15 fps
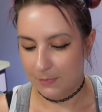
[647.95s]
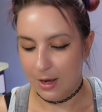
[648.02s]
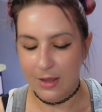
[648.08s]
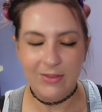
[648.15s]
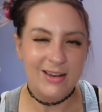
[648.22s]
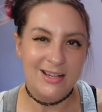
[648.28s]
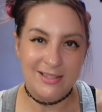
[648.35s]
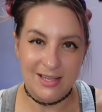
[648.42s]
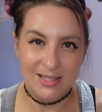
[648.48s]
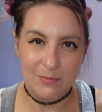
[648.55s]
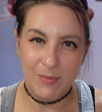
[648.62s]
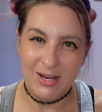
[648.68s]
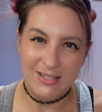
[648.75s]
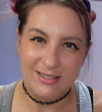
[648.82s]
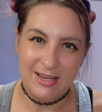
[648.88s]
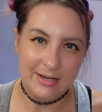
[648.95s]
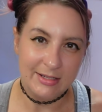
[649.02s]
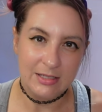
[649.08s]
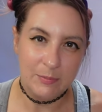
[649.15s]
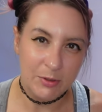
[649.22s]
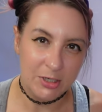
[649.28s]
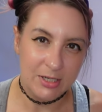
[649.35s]
and then it says by
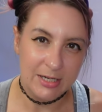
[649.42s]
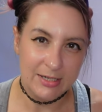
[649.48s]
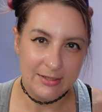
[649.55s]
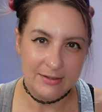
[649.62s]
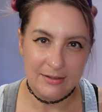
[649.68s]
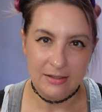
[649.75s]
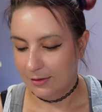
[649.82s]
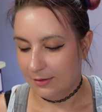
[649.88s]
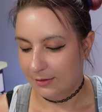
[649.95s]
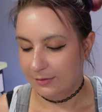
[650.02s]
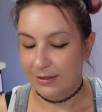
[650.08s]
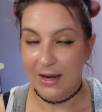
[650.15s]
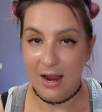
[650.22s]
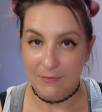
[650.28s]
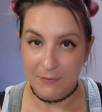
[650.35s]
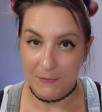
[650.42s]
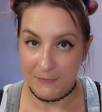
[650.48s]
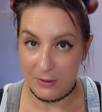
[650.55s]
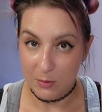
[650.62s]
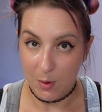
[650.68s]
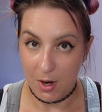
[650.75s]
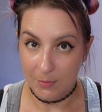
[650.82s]
Sainsbury's. They have a
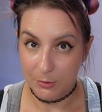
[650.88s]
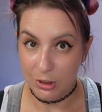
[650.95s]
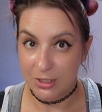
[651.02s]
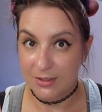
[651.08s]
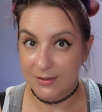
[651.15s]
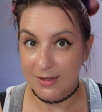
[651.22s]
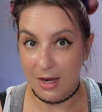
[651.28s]
few options.